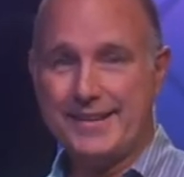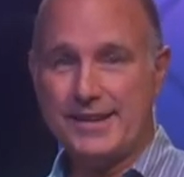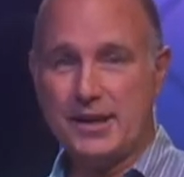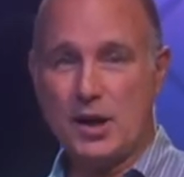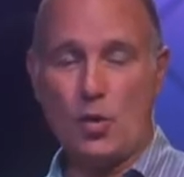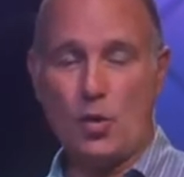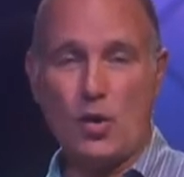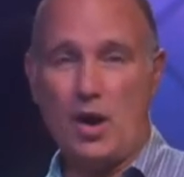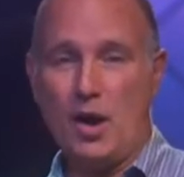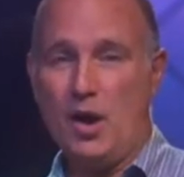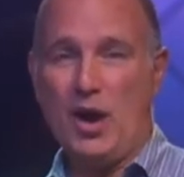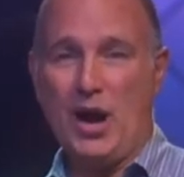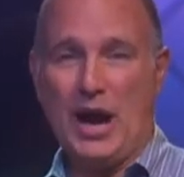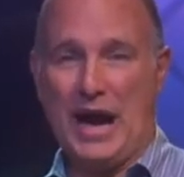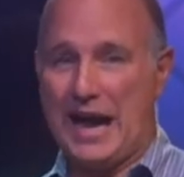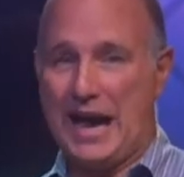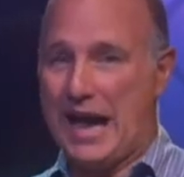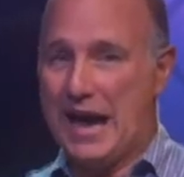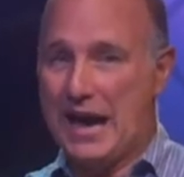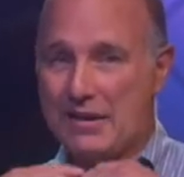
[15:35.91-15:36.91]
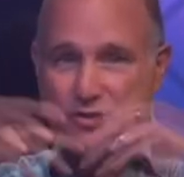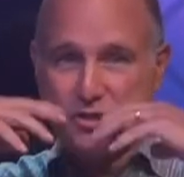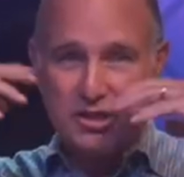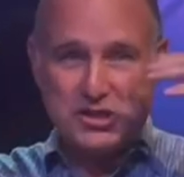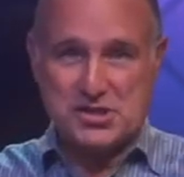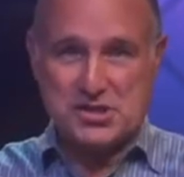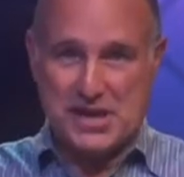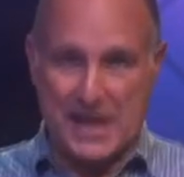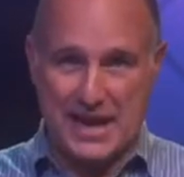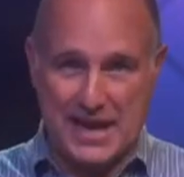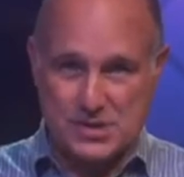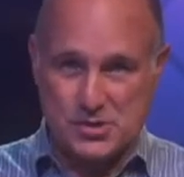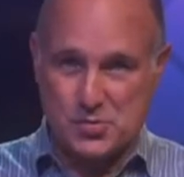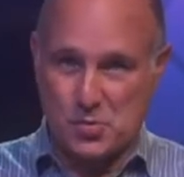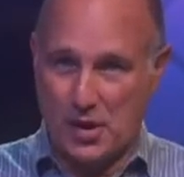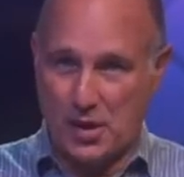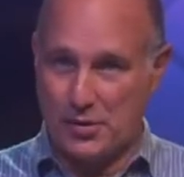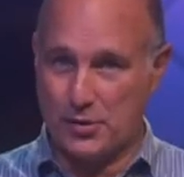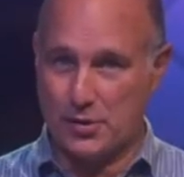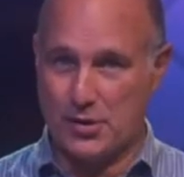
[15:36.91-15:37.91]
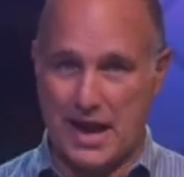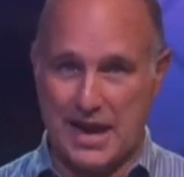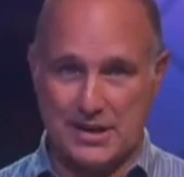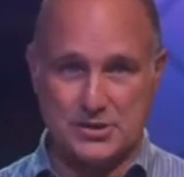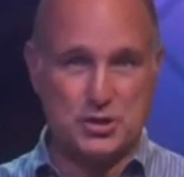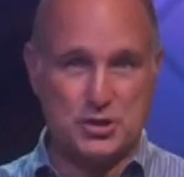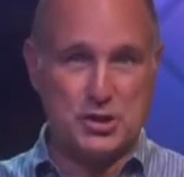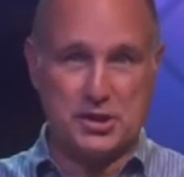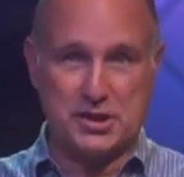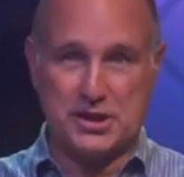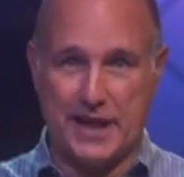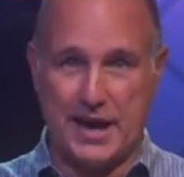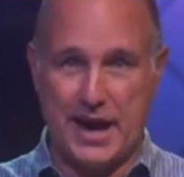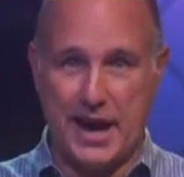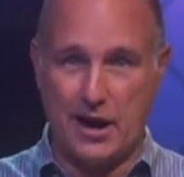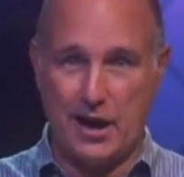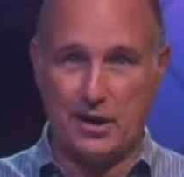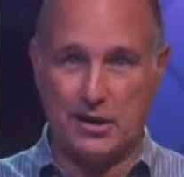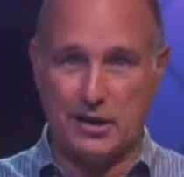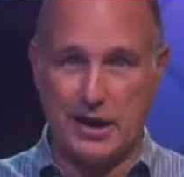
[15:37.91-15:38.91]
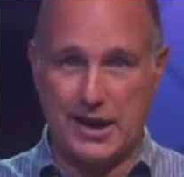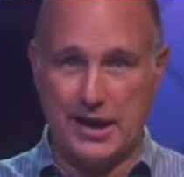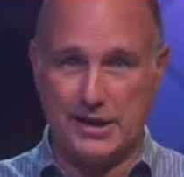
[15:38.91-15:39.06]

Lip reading: You know, I've just asked whether or not do you care,